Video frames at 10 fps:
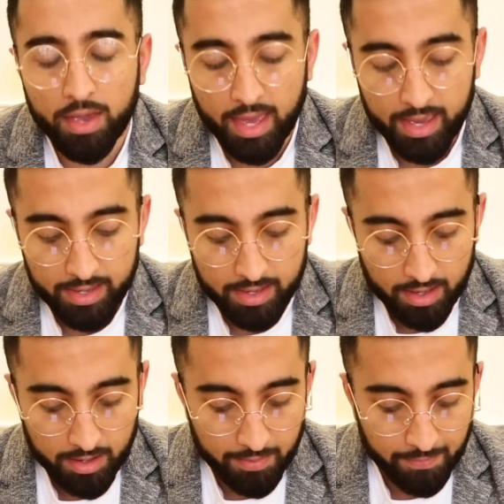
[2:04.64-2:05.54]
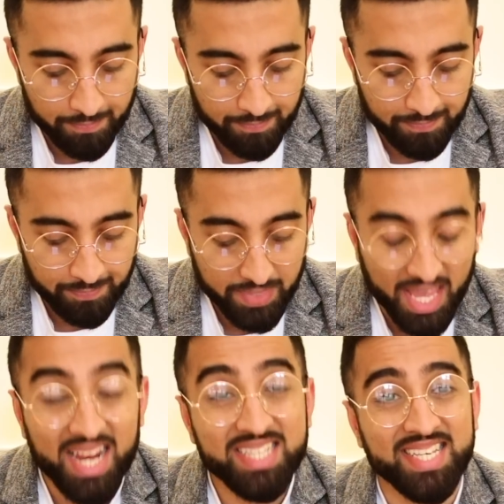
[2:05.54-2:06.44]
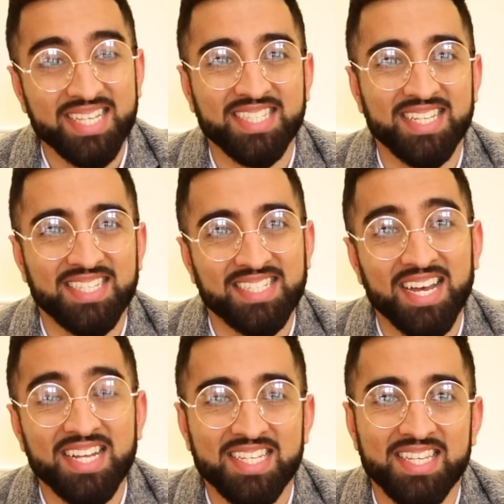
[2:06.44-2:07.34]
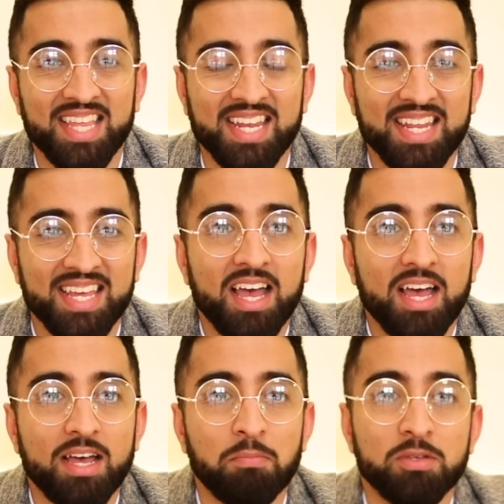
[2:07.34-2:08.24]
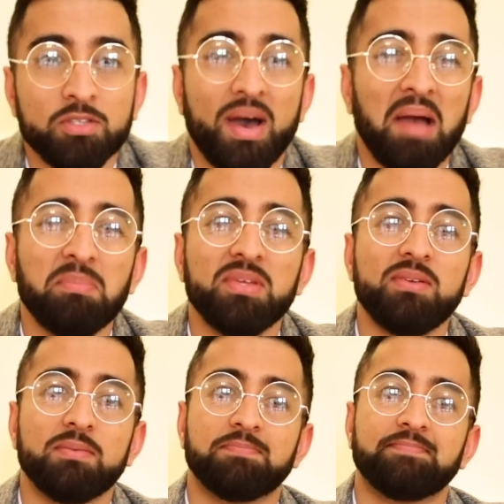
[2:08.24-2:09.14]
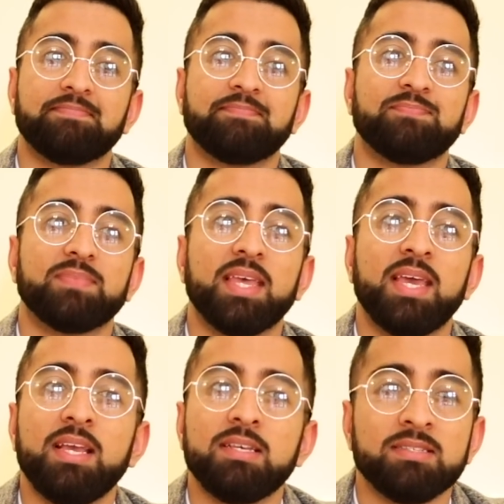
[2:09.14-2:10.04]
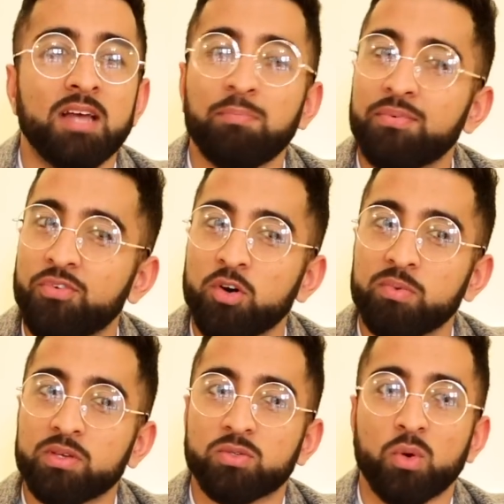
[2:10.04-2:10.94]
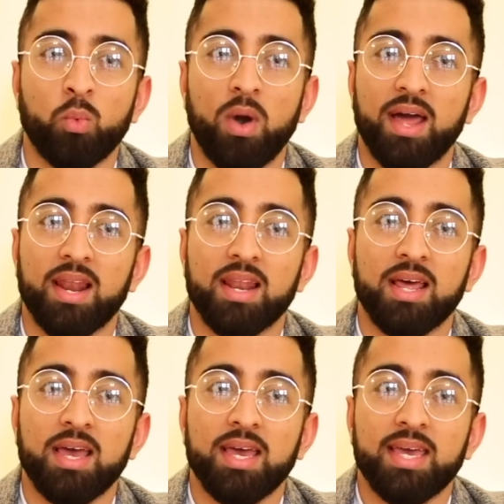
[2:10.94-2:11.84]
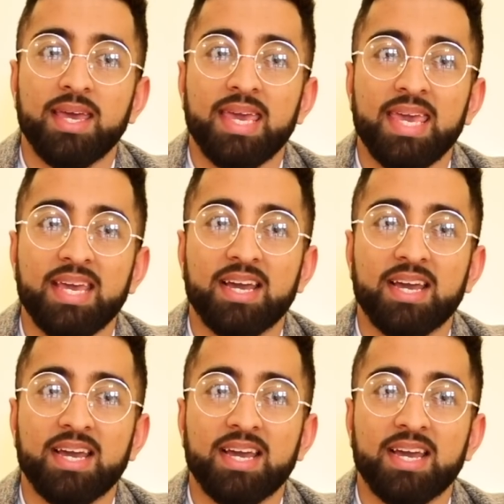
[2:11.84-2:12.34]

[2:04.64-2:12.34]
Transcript: Okay, um, let's get started then. Um, so Abdul, he's not performing so well. He